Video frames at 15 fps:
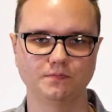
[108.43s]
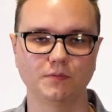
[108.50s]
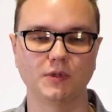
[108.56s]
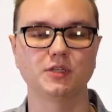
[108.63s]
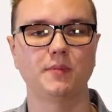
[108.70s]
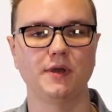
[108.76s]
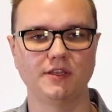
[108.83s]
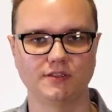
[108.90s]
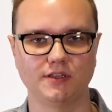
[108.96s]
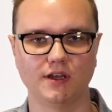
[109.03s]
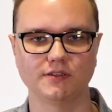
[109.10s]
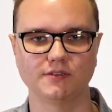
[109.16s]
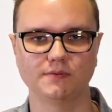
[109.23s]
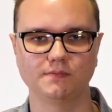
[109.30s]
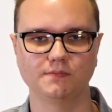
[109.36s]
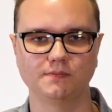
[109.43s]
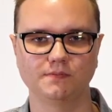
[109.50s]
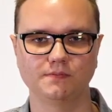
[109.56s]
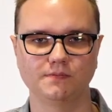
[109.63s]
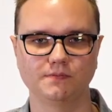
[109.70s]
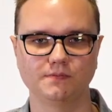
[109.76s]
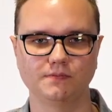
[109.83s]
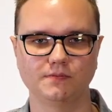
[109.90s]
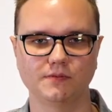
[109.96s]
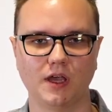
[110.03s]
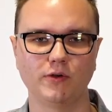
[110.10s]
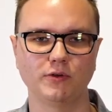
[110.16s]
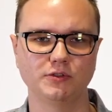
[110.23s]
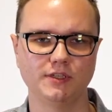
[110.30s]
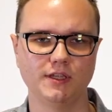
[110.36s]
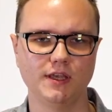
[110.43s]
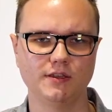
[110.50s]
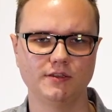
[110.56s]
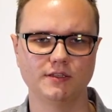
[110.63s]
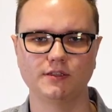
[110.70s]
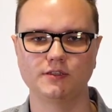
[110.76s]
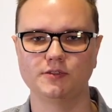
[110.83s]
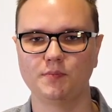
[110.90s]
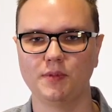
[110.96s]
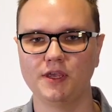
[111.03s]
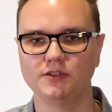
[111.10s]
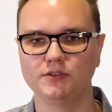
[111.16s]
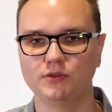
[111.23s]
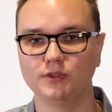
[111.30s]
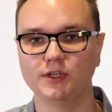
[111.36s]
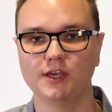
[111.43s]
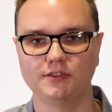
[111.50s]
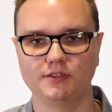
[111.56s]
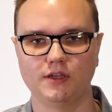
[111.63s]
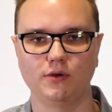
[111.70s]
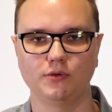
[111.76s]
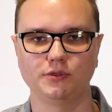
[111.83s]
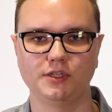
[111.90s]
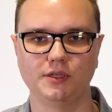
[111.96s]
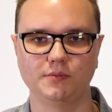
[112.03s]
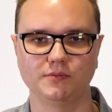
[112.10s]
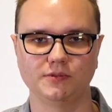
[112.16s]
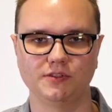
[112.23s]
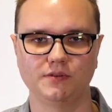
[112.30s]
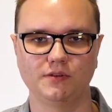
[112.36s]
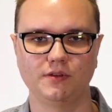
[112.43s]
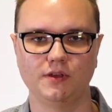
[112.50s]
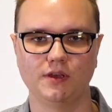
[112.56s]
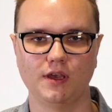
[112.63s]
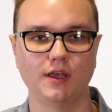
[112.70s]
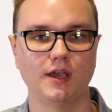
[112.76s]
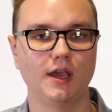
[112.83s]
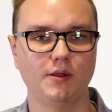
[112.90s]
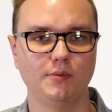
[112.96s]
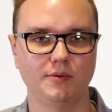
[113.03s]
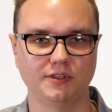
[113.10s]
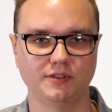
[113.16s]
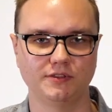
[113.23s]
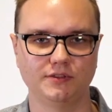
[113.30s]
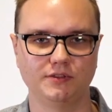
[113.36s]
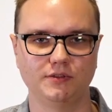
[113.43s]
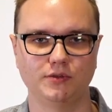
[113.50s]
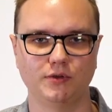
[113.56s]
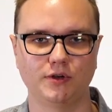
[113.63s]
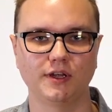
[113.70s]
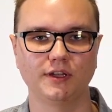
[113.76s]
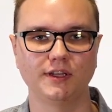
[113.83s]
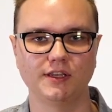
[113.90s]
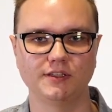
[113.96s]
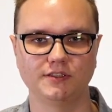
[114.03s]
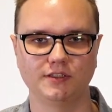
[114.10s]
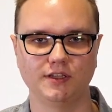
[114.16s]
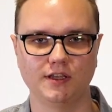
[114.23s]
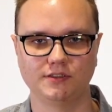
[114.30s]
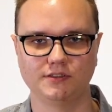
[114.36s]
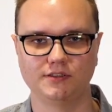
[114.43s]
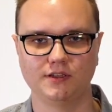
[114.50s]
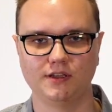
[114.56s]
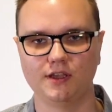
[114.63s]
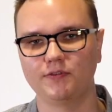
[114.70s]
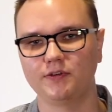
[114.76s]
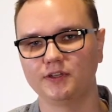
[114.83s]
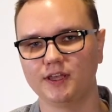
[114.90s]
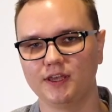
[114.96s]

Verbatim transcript: But Space does. I would say that Space unites our teams and helps us to organize the tasks every